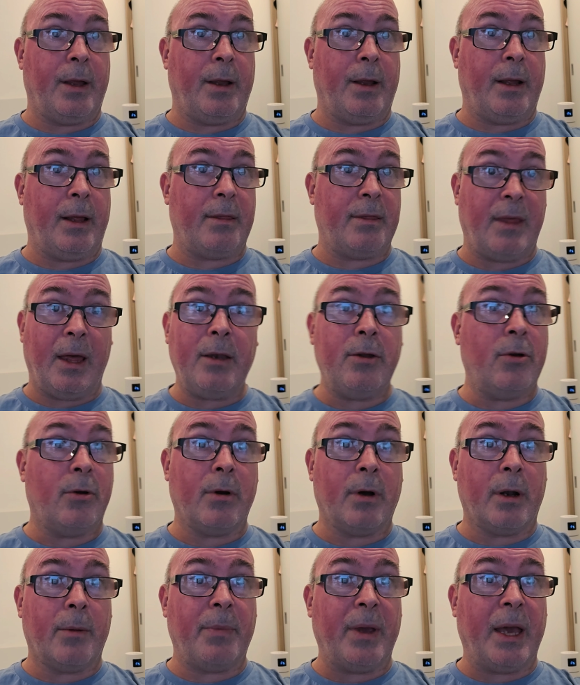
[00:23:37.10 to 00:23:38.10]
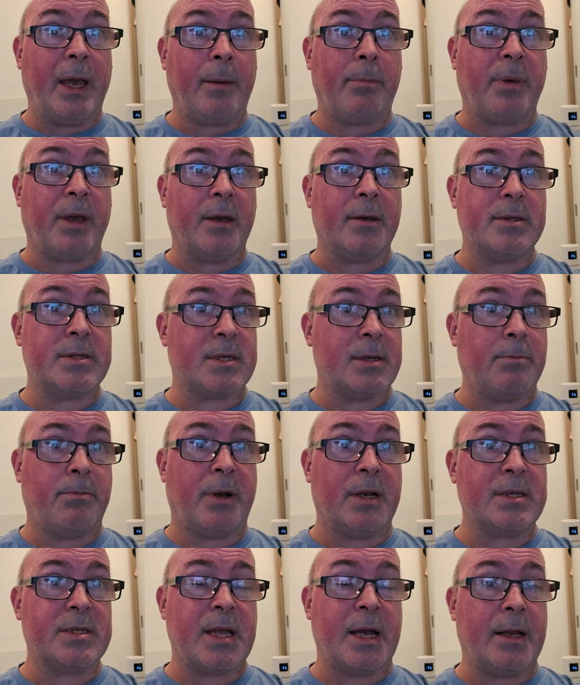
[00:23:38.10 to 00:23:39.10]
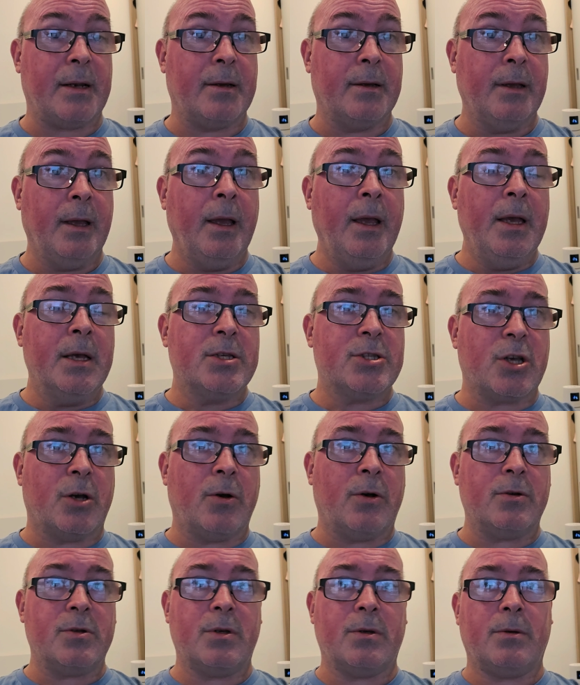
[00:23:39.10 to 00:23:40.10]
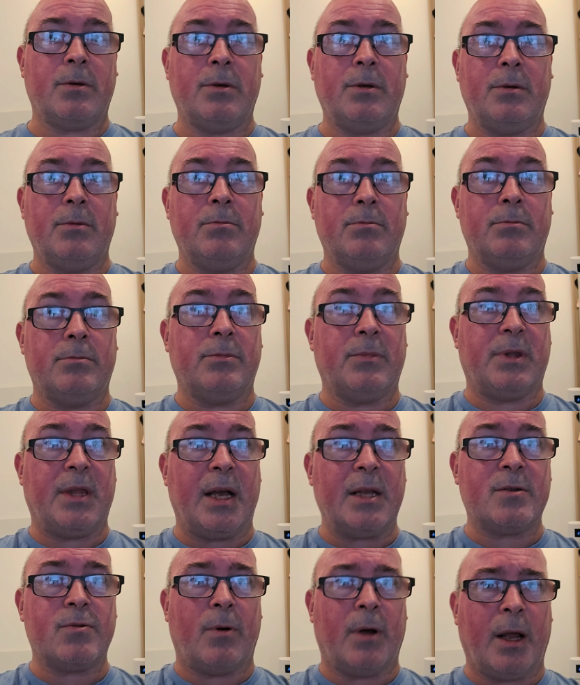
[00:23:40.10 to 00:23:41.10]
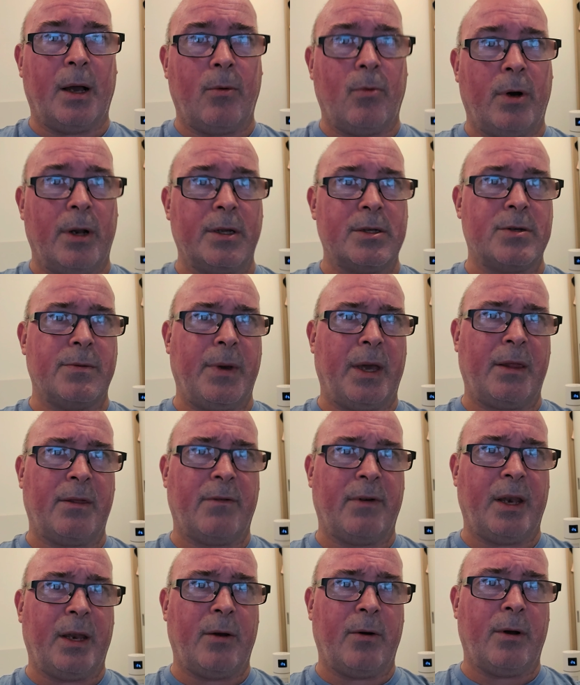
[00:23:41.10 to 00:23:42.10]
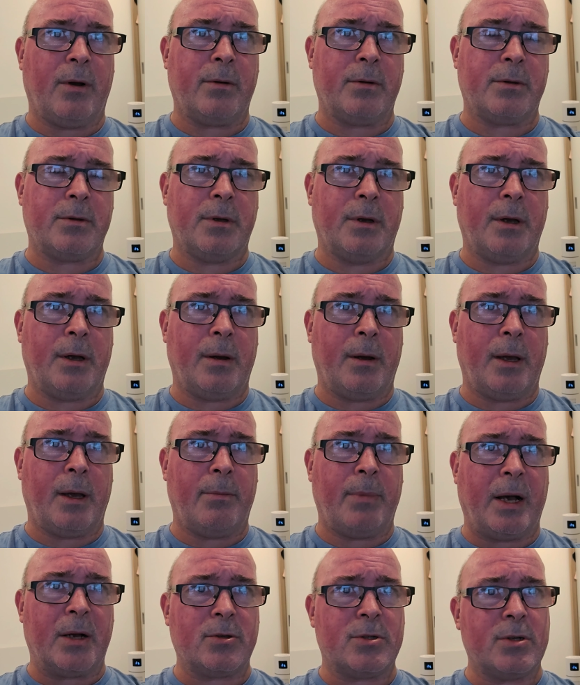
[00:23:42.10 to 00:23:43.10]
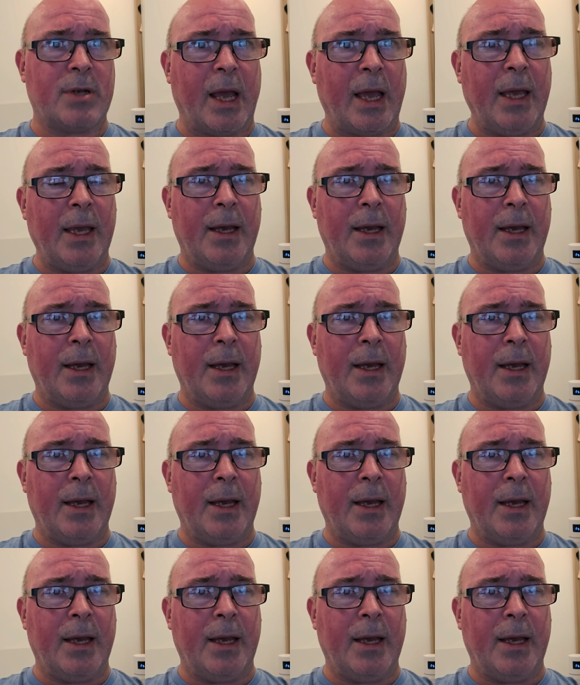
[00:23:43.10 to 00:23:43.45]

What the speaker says: And then you're going to be happy. Simple as that. So that's what I wanted to make the video about today.